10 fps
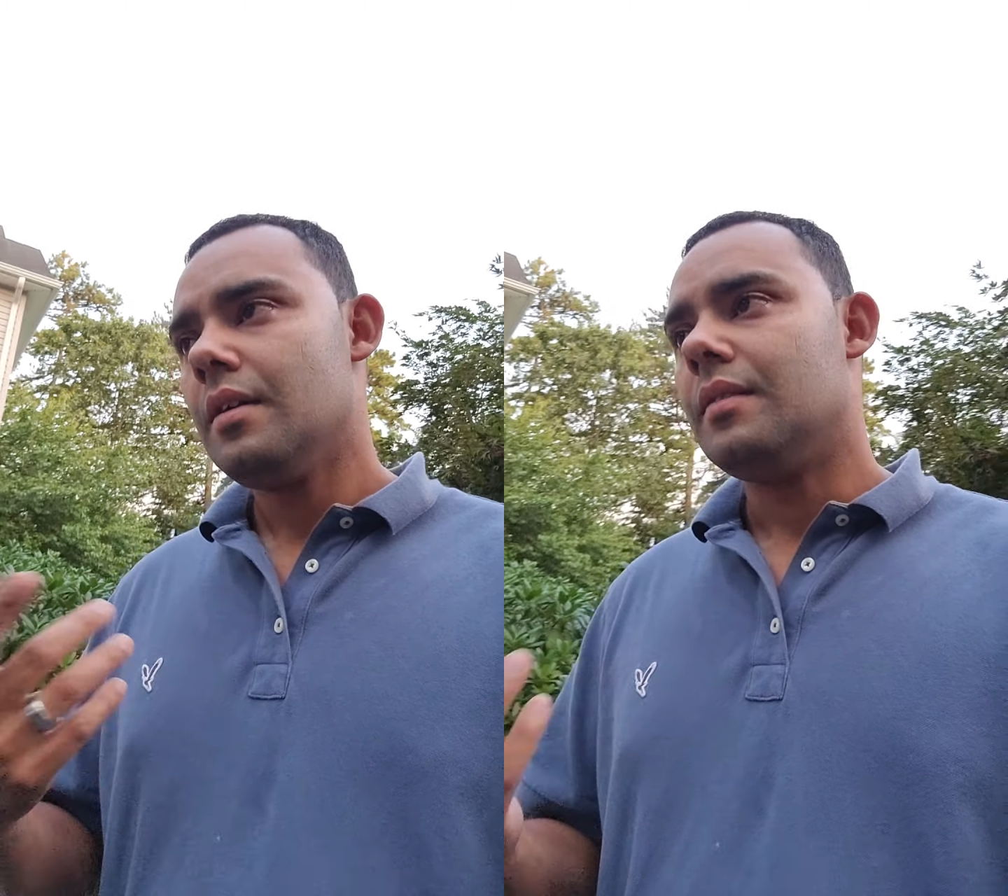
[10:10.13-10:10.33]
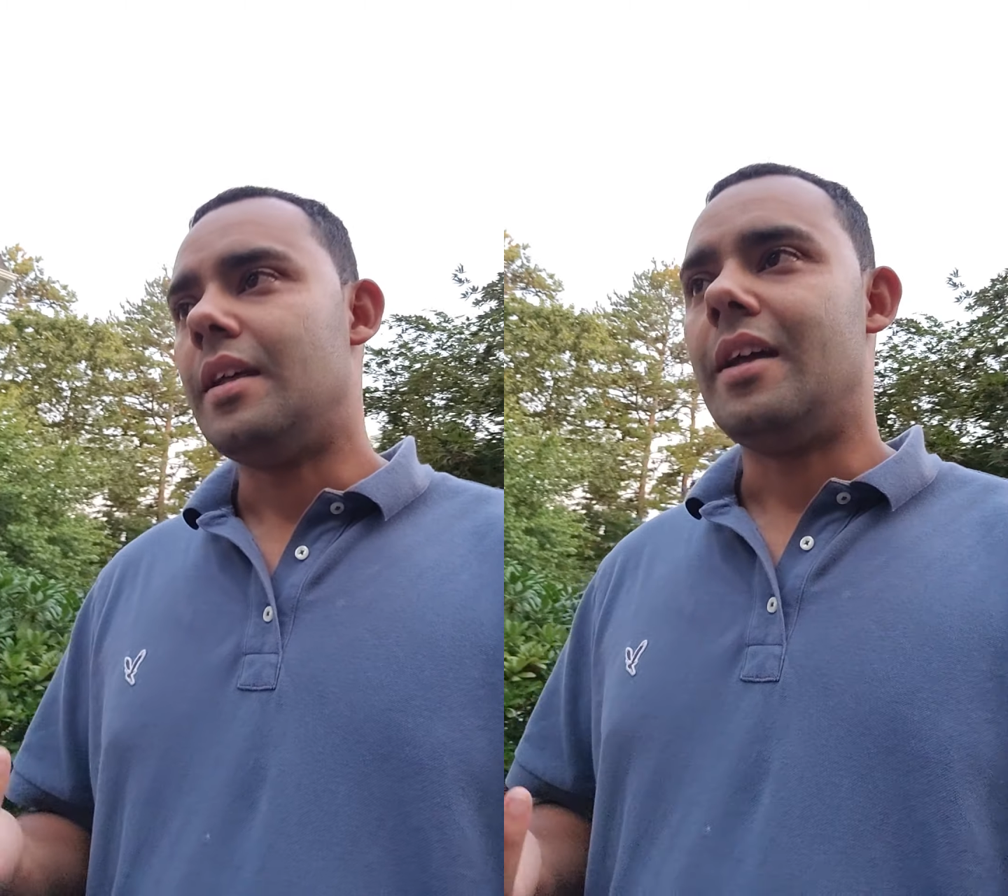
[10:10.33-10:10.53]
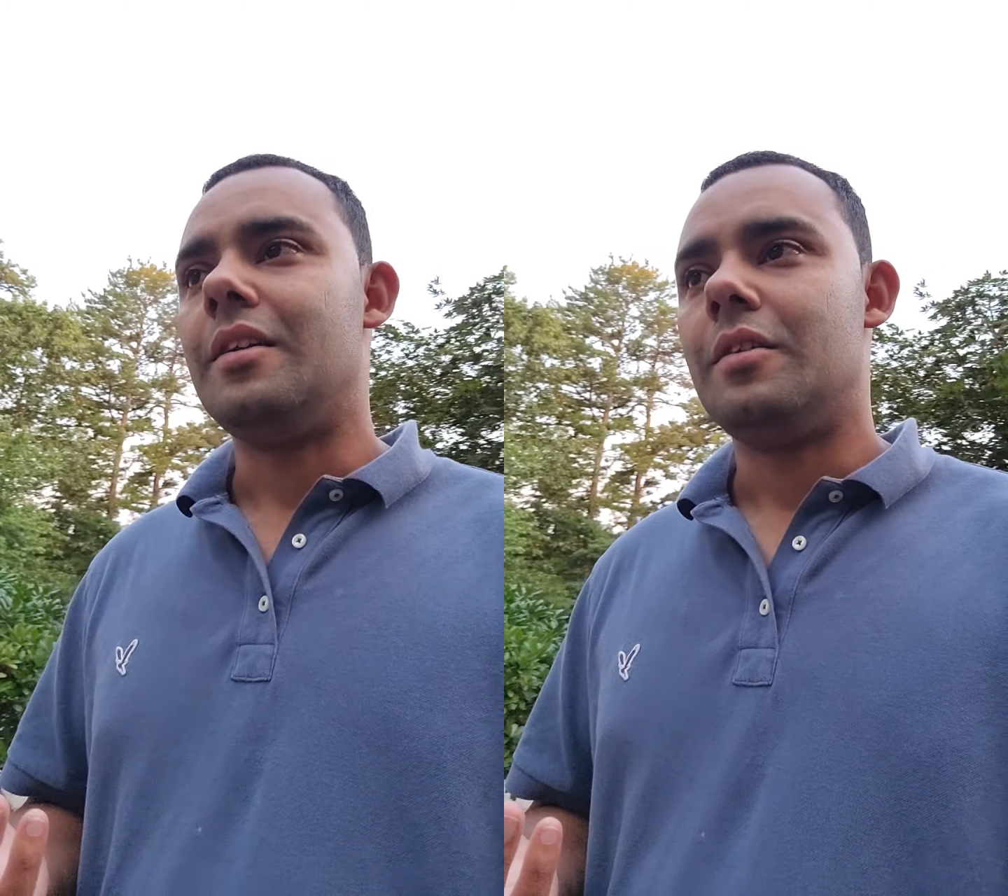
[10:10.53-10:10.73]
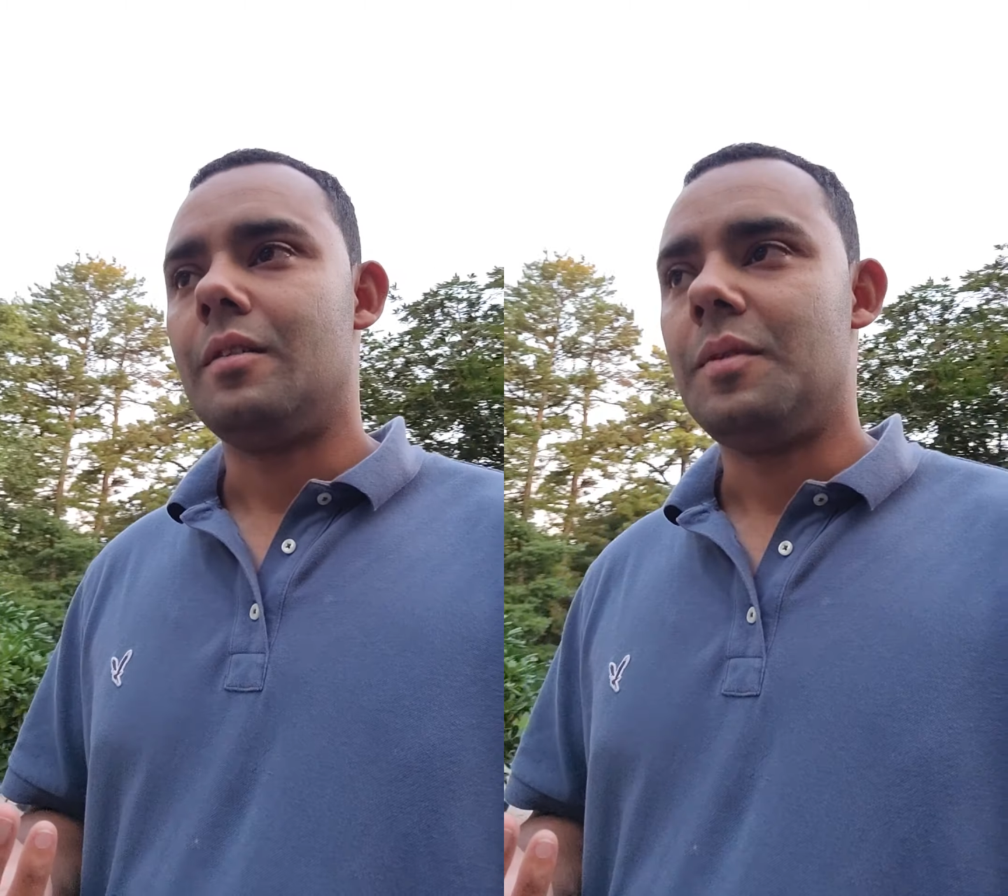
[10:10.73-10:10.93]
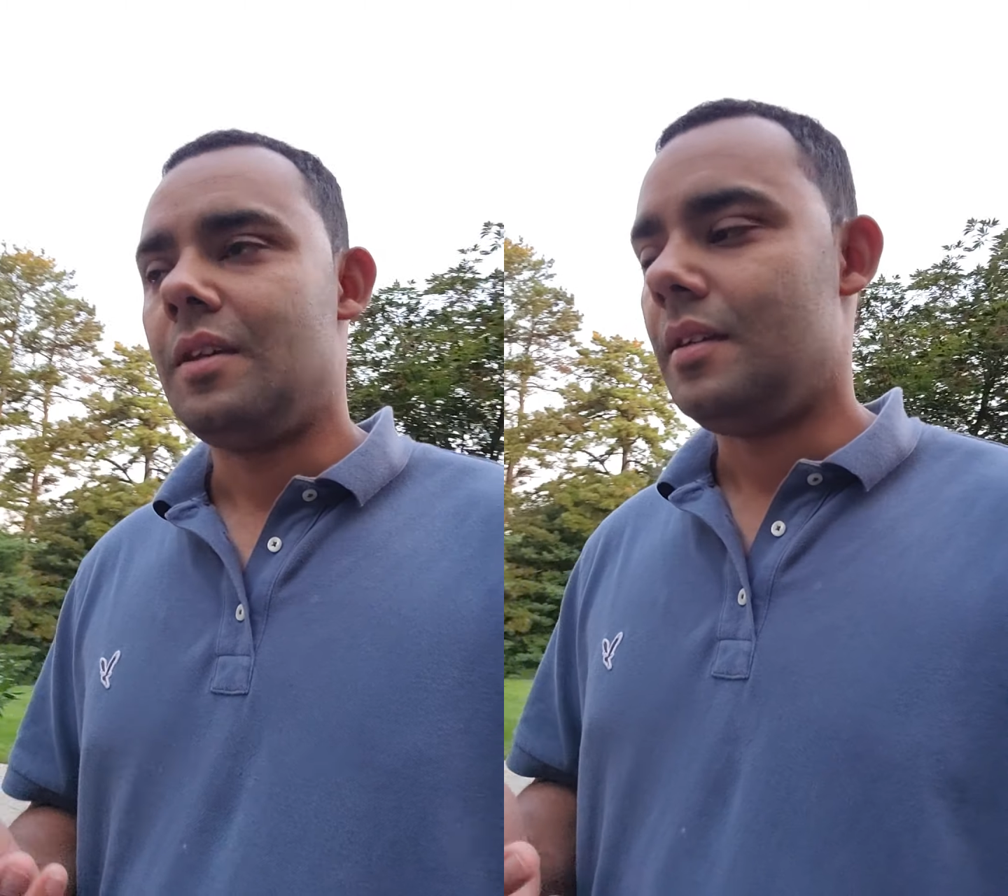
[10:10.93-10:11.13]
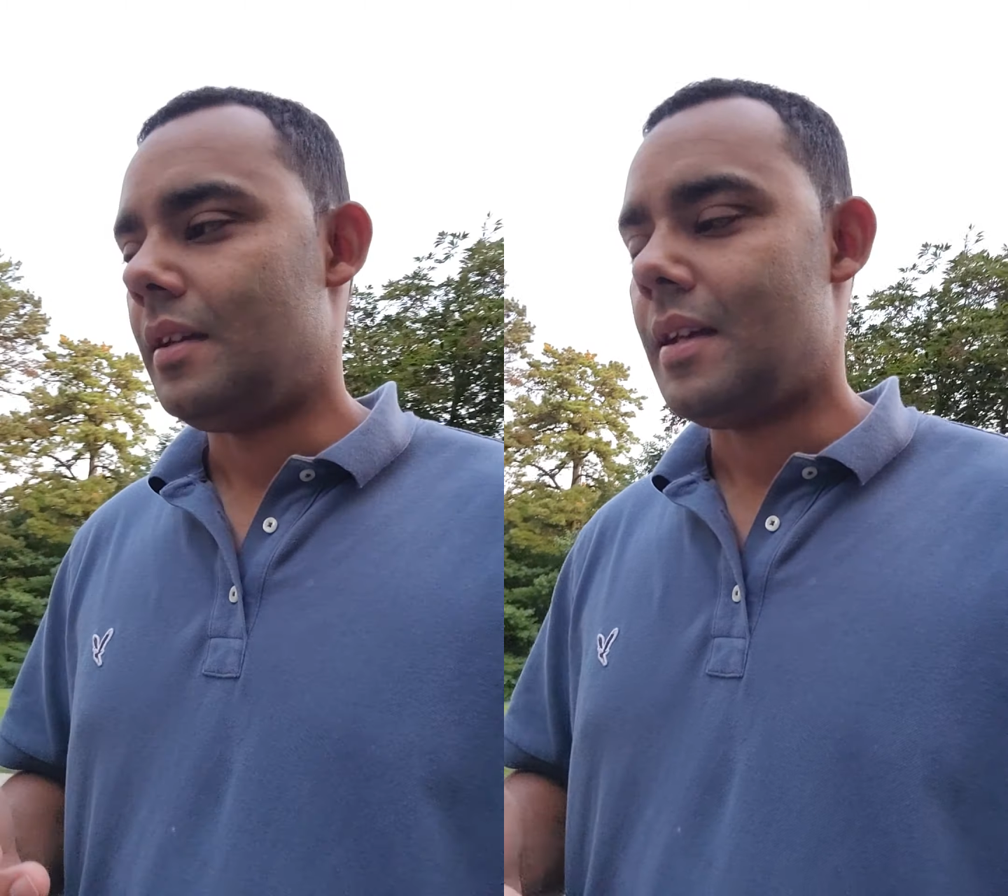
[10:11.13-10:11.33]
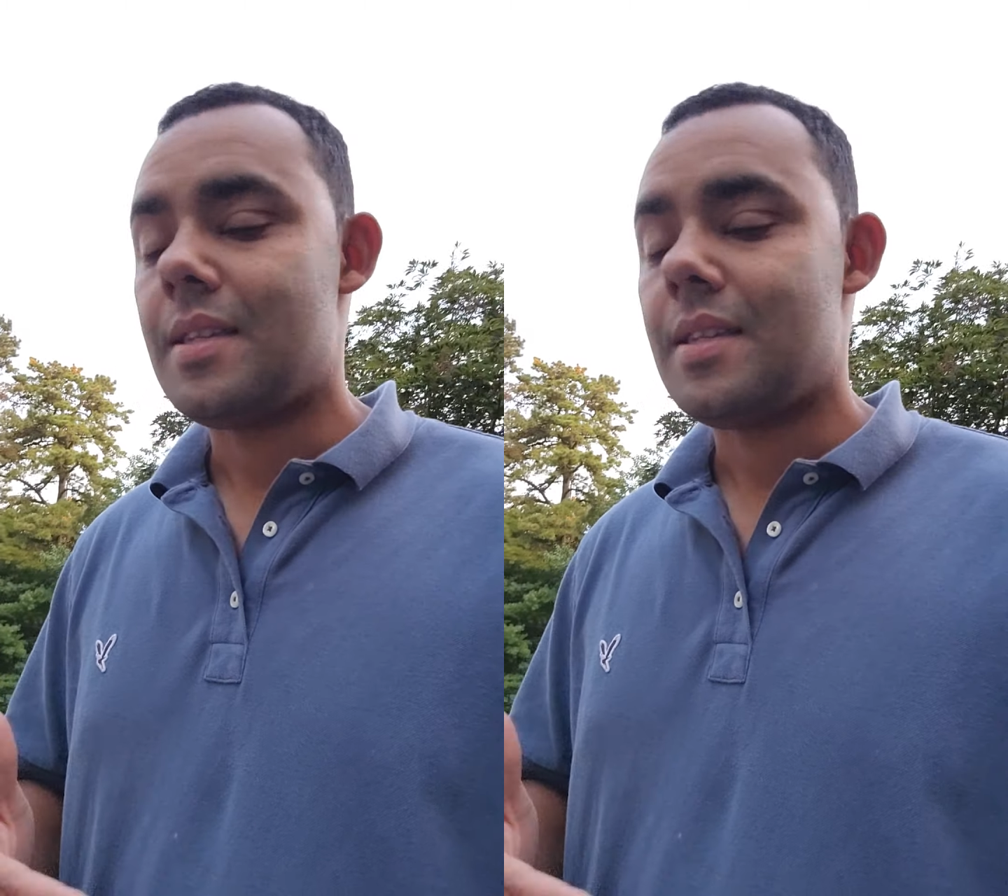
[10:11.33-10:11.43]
then you know what I mean, that's